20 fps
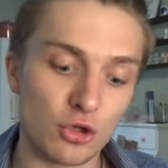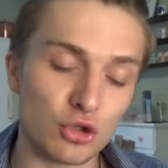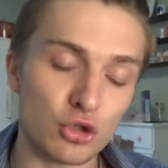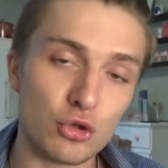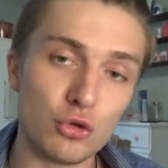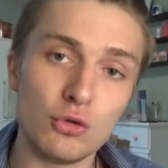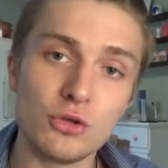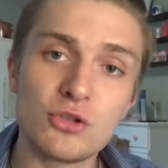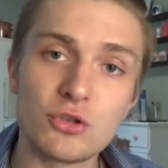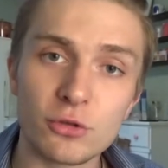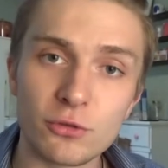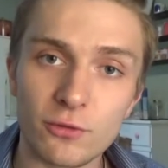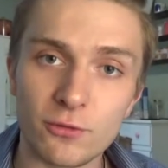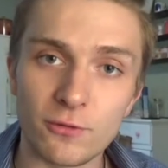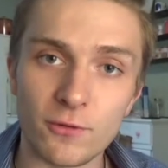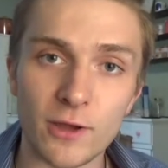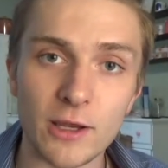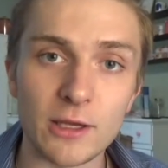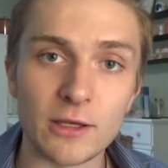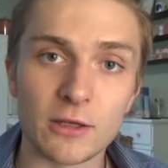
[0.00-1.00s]
choose your
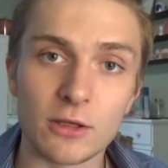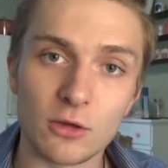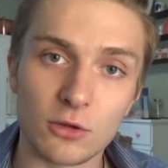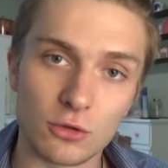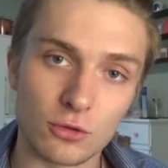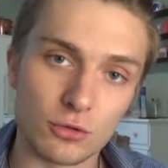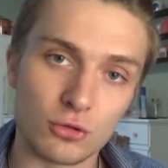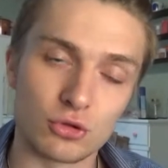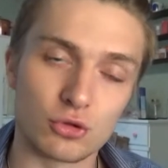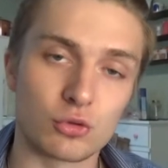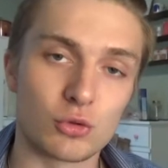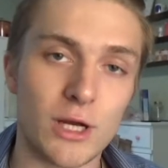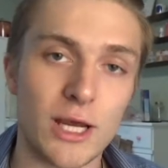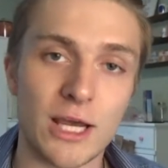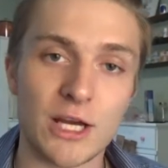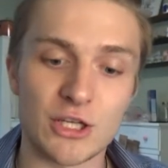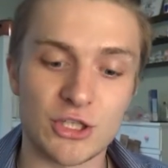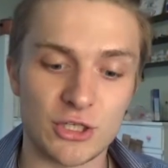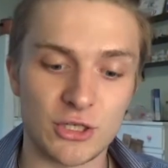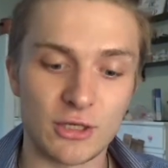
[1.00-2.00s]
fate, you
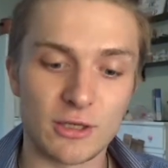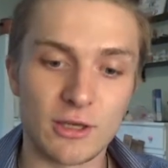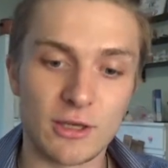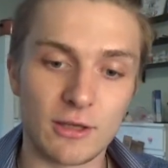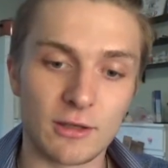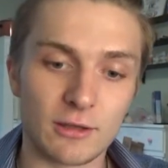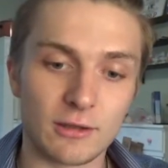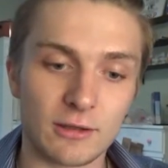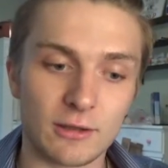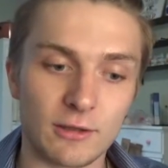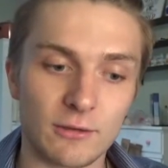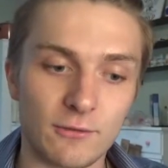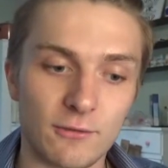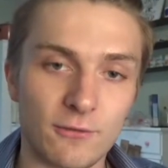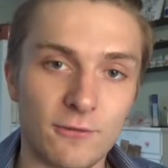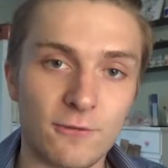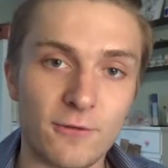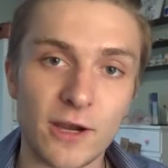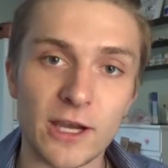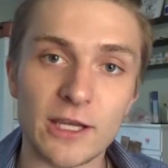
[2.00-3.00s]
trash,
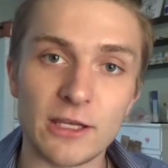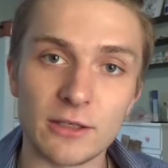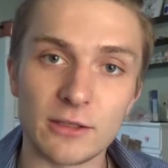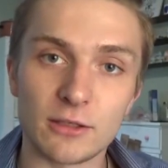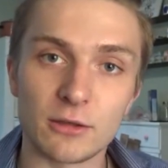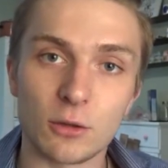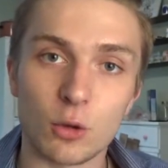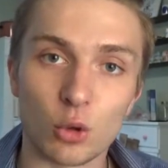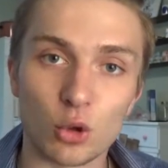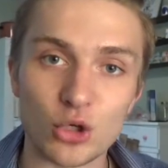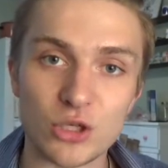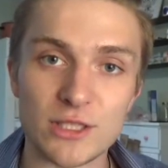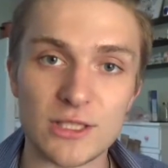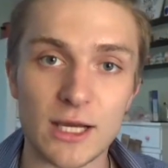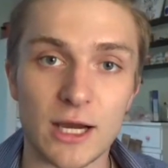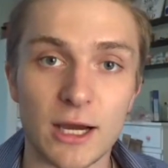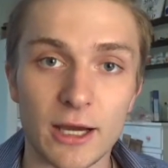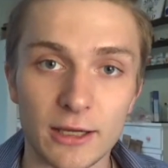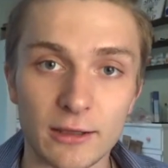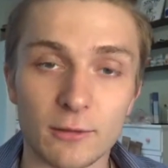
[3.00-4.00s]
fight or
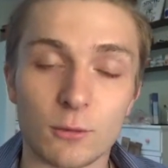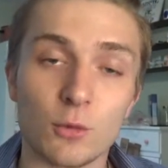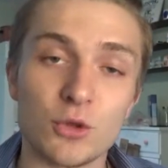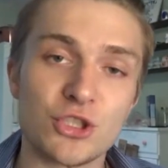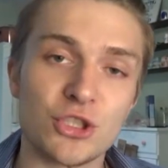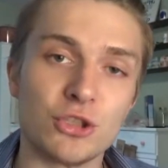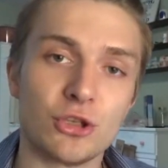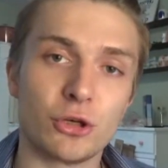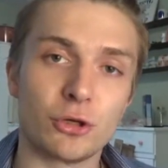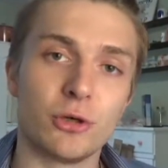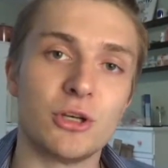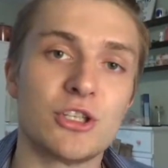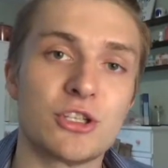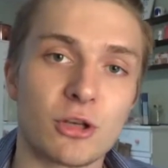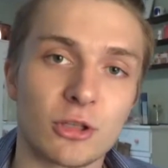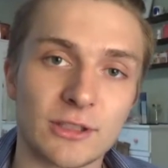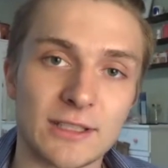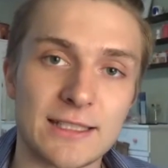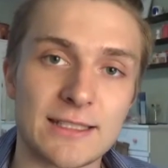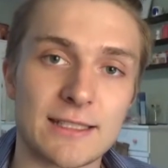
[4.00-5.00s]
die, which encourages
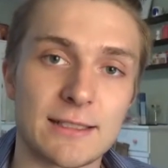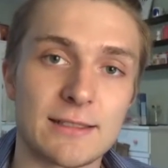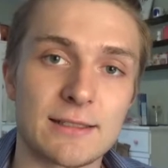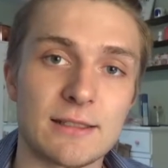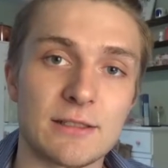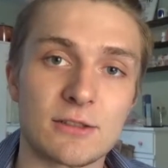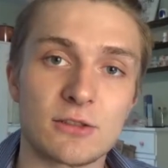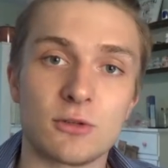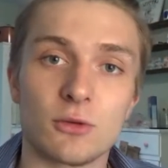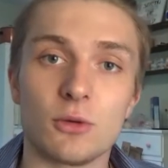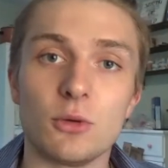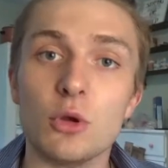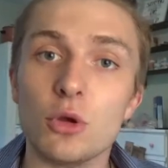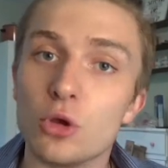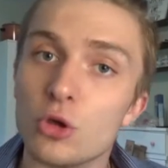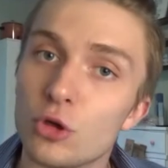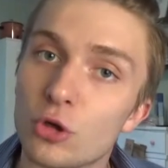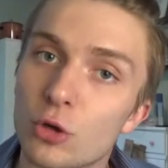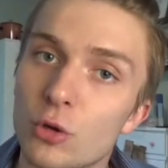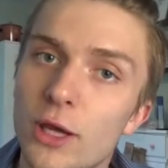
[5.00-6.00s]
all the citizens to
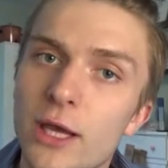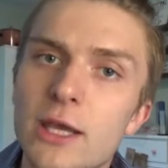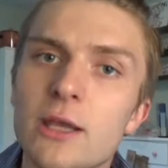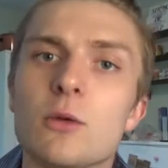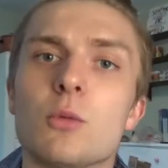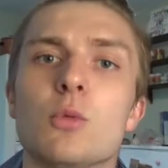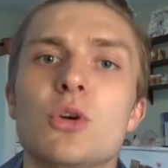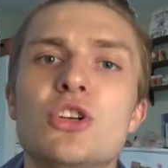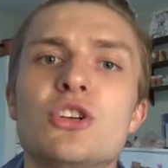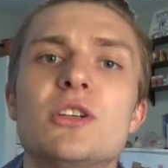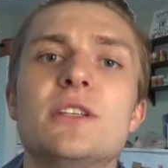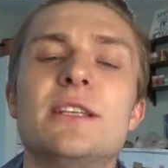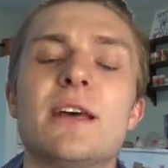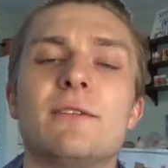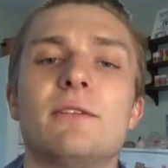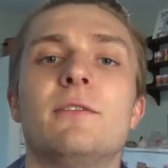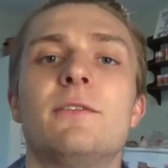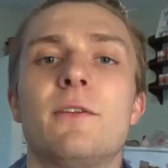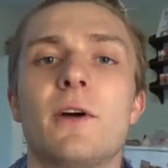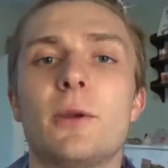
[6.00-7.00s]
hey, we should
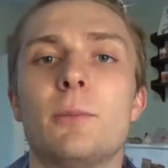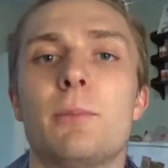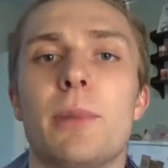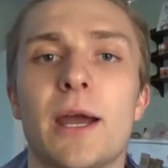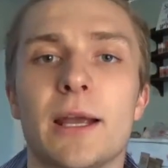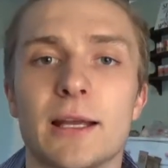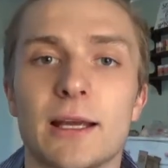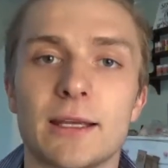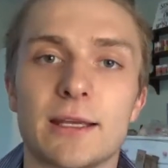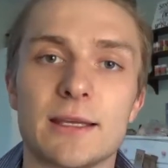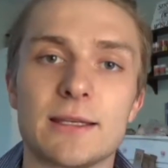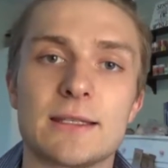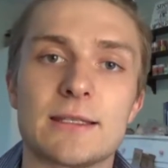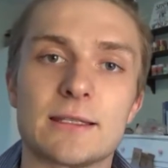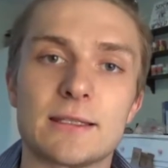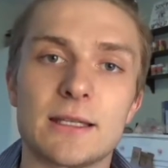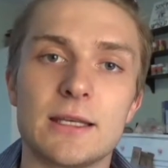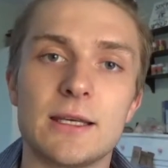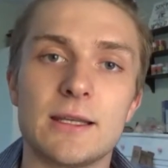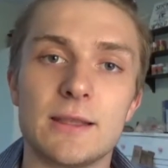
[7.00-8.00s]
definitely fight back
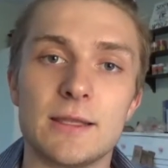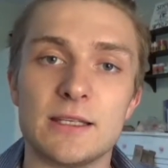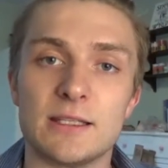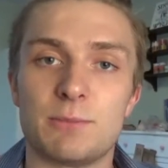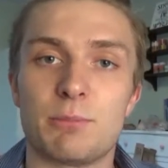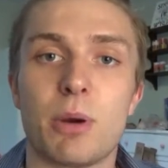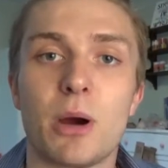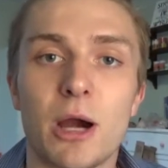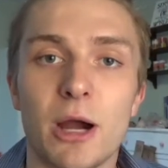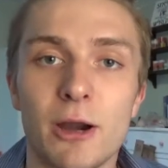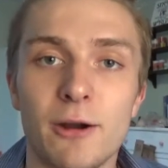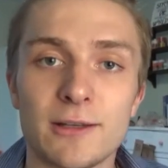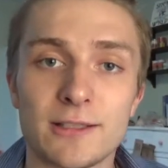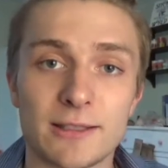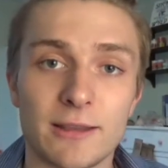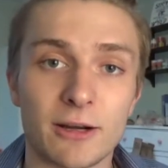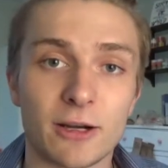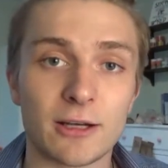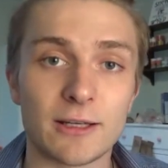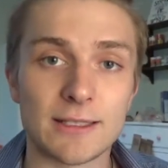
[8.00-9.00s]
against these pirates
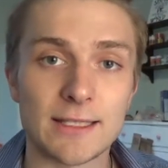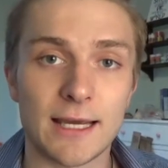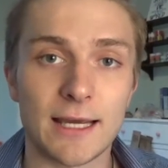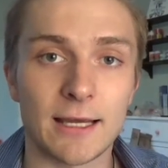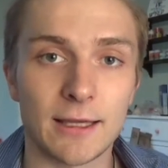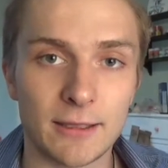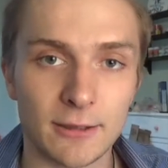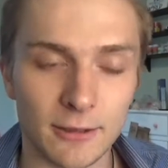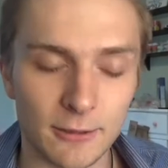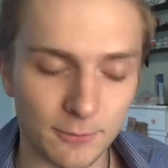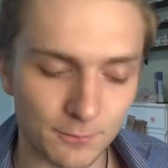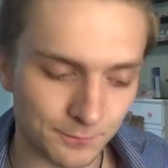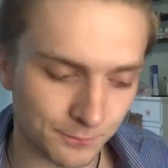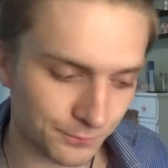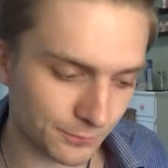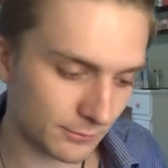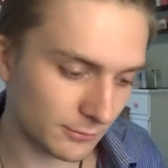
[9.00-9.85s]
that are attacking.